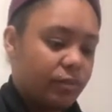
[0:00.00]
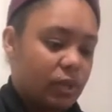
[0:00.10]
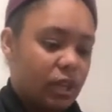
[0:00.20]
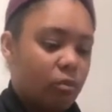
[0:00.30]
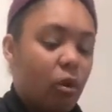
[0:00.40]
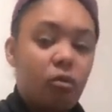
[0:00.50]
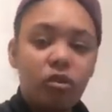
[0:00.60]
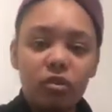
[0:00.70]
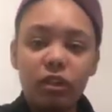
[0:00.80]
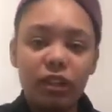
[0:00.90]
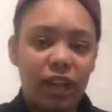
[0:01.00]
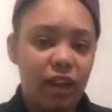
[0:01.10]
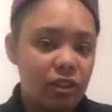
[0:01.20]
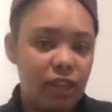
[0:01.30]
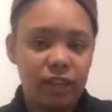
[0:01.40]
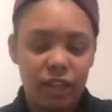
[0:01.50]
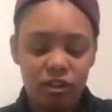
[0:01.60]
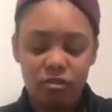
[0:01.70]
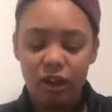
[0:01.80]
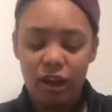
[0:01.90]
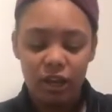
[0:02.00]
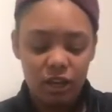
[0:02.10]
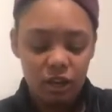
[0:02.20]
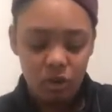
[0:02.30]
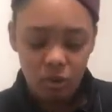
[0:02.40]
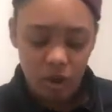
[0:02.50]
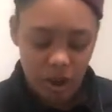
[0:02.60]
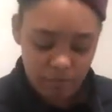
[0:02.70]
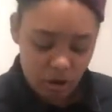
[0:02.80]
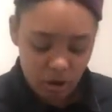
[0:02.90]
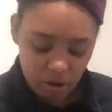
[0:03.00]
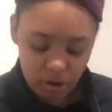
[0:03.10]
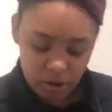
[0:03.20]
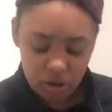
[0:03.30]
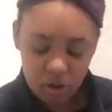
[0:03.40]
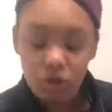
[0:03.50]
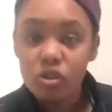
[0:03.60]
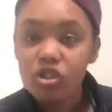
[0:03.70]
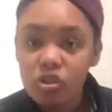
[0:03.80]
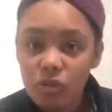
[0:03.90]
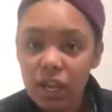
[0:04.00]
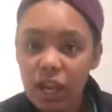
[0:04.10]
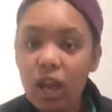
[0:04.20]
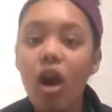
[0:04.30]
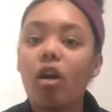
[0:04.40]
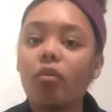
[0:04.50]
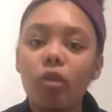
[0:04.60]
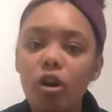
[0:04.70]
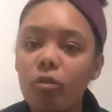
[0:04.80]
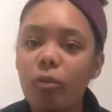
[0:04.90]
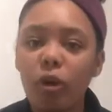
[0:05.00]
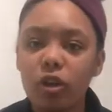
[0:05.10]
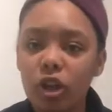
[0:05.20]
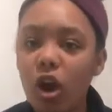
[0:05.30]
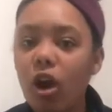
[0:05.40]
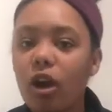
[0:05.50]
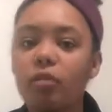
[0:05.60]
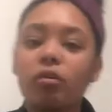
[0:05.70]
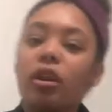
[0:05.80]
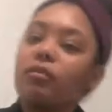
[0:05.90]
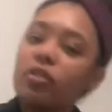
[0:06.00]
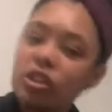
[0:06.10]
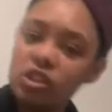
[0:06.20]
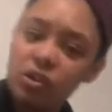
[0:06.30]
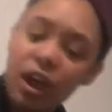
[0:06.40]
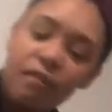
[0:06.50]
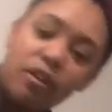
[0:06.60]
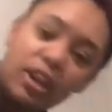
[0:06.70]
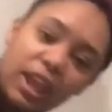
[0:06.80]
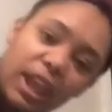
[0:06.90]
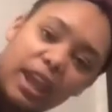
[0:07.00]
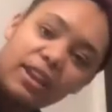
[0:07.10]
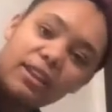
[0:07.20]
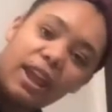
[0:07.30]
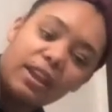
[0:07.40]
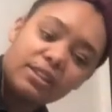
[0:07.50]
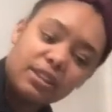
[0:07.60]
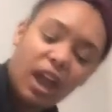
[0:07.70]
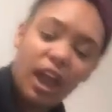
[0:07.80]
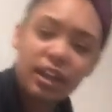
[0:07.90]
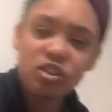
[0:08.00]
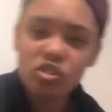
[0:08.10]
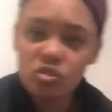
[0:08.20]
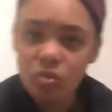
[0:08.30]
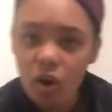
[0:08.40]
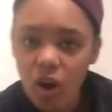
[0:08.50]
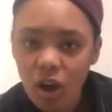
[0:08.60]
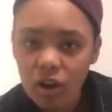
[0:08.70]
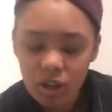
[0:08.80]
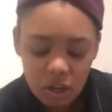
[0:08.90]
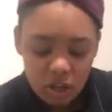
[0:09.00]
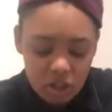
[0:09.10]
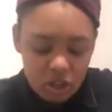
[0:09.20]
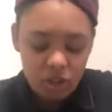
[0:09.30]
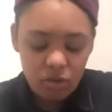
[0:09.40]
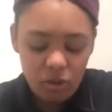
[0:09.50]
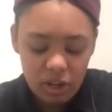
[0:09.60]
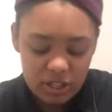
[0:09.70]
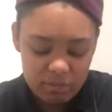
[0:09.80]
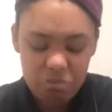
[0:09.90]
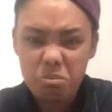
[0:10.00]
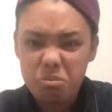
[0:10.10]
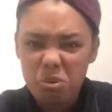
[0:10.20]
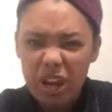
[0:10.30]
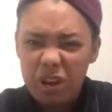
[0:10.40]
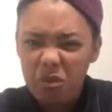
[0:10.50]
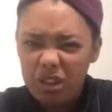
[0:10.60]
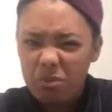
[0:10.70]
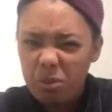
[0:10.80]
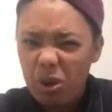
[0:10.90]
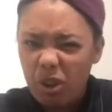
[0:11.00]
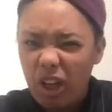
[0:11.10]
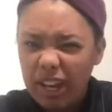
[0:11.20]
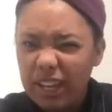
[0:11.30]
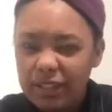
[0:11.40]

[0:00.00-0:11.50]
And while we're doing that, letting that dry, we'll have our string, our rope, our yarn, whatever that you have on hand that it's kind of strong. You don't want it to break when you pull on it.